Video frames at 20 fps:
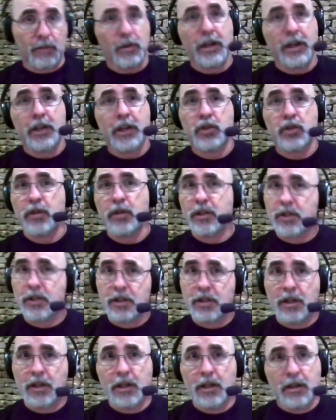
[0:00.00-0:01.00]
one
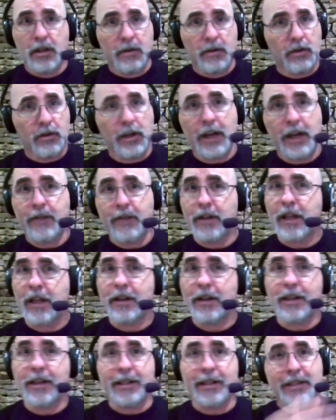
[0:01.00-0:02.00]
entrance. You're not even
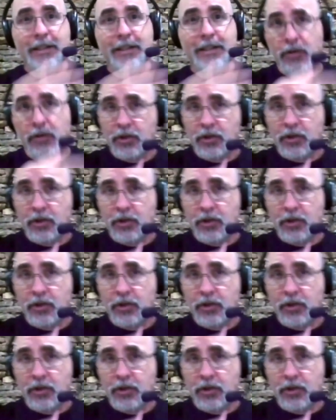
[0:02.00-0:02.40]
allowed in this entrance. You